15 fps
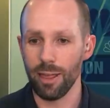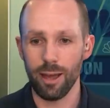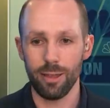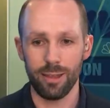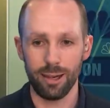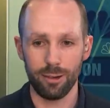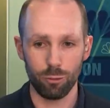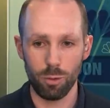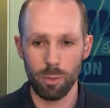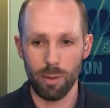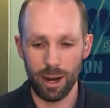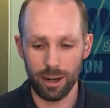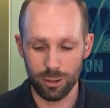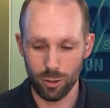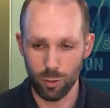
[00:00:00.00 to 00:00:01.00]
and that things will be
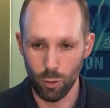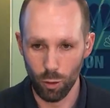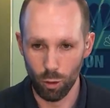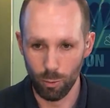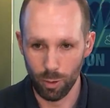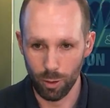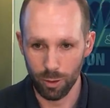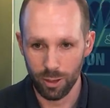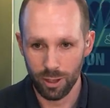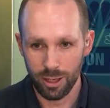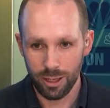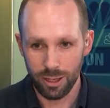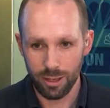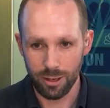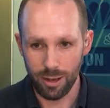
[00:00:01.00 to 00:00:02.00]
back to normal
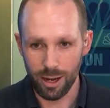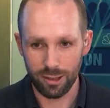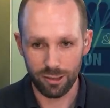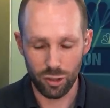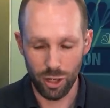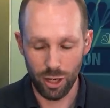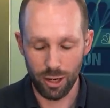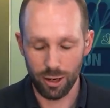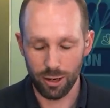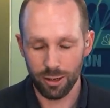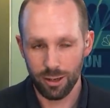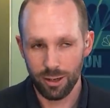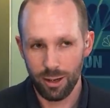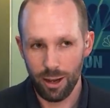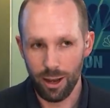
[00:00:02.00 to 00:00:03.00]
next year
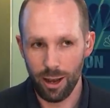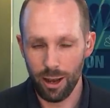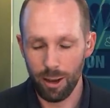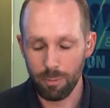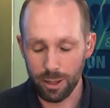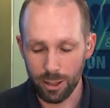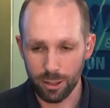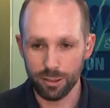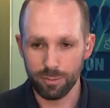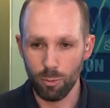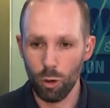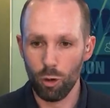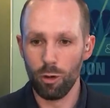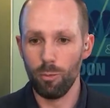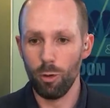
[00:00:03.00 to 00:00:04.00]
uh, because
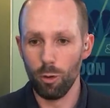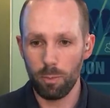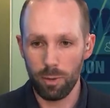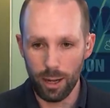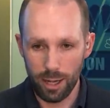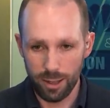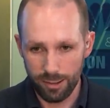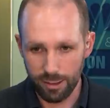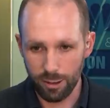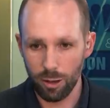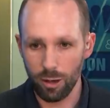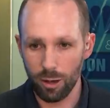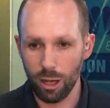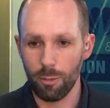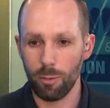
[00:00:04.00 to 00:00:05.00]
more and more plants are
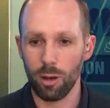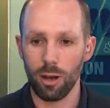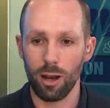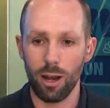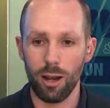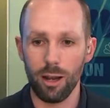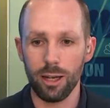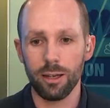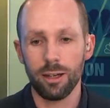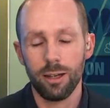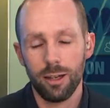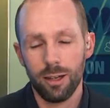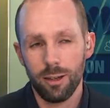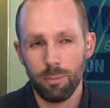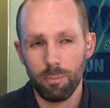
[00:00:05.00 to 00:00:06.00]
going to come online.
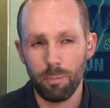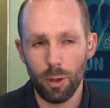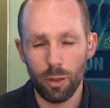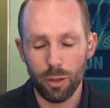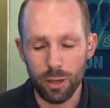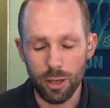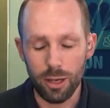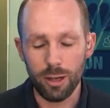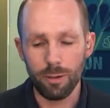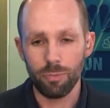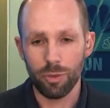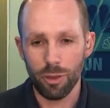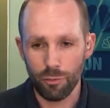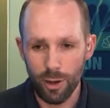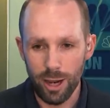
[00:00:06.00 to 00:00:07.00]
But the,
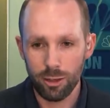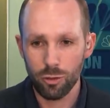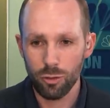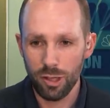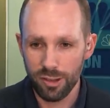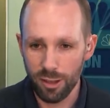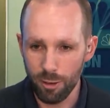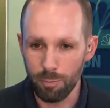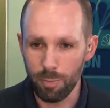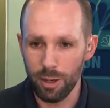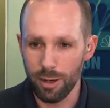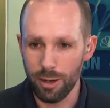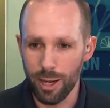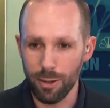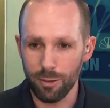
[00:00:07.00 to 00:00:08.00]
the factories that have
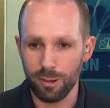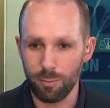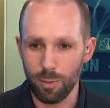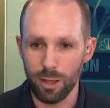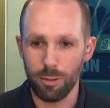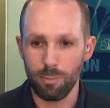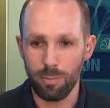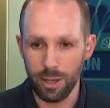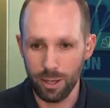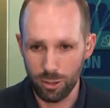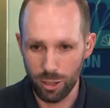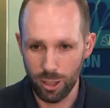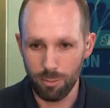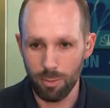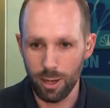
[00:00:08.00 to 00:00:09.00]
been announced by the big
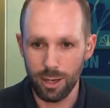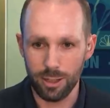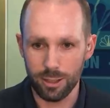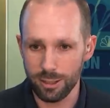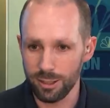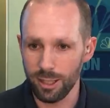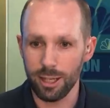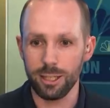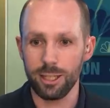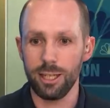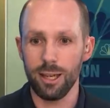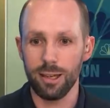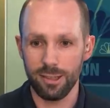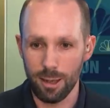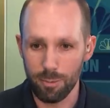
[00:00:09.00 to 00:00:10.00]
chip makers like
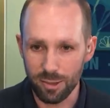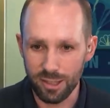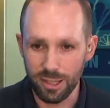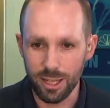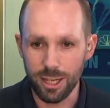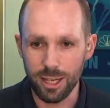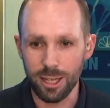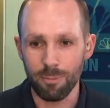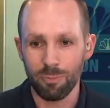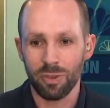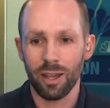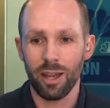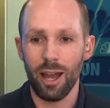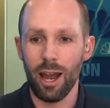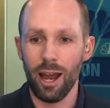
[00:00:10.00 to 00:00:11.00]
TSMC
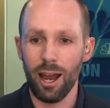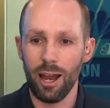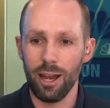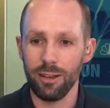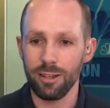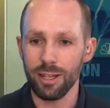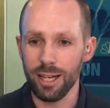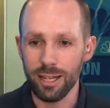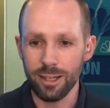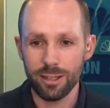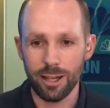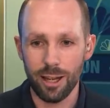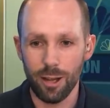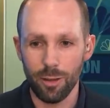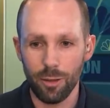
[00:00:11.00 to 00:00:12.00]
and
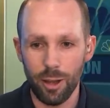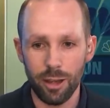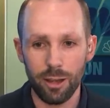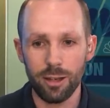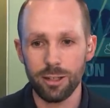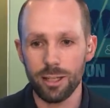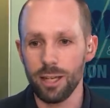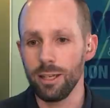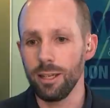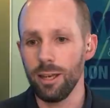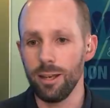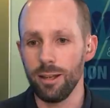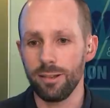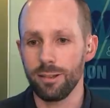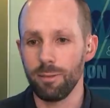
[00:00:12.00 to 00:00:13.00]
Intel, they're going to take
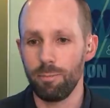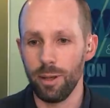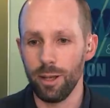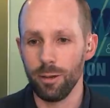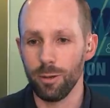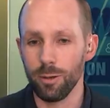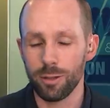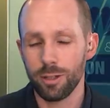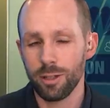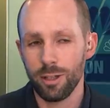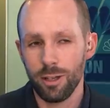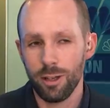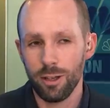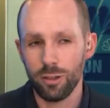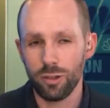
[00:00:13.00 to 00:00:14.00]
years to build.
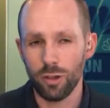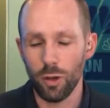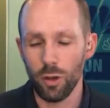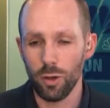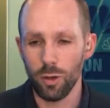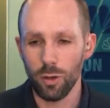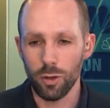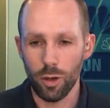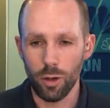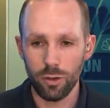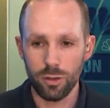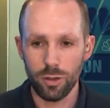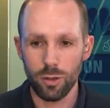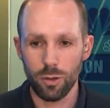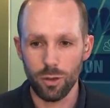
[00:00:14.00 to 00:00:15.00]
So
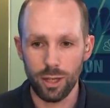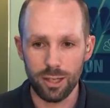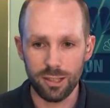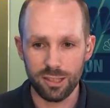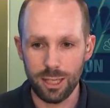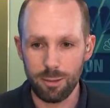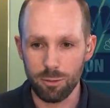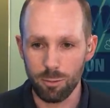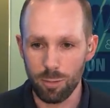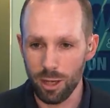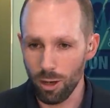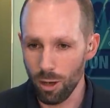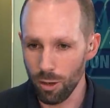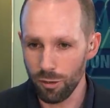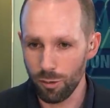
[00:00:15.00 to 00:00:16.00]
those two things seem to be
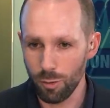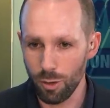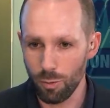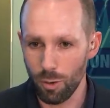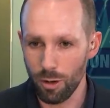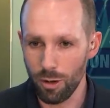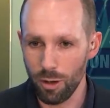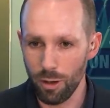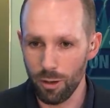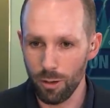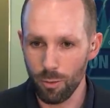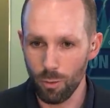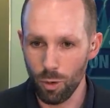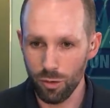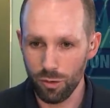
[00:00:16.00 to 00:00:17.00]
at odds with one
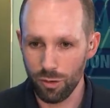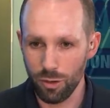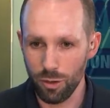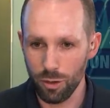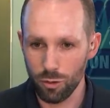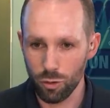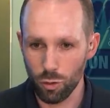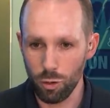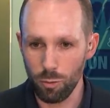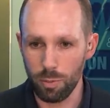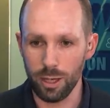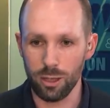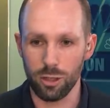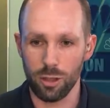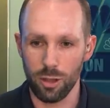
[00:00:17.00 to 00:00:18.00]
another. What's the true
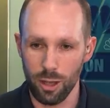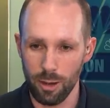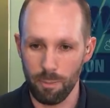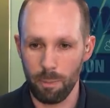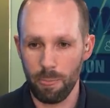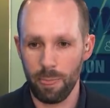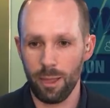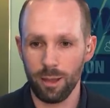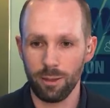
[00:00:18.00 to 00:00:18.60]
picture there?